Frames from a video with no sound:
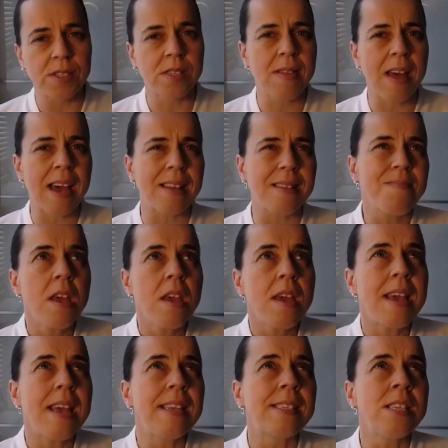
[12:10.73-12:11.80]
So that
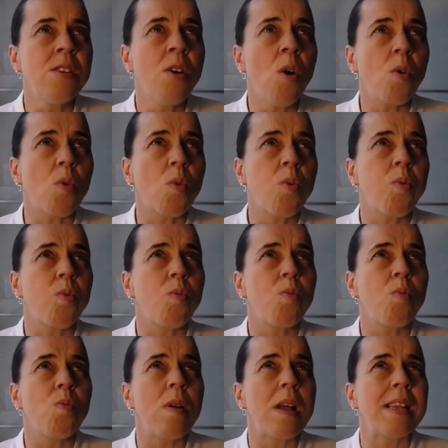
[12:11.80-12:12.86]
is
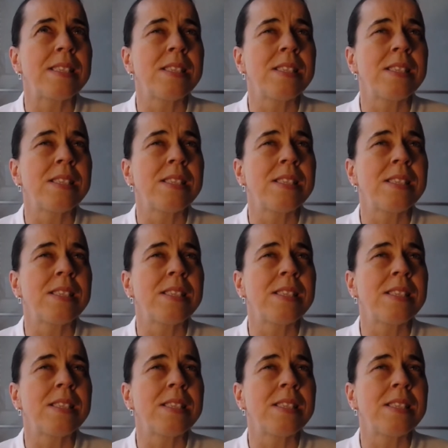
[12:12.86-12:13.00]
it's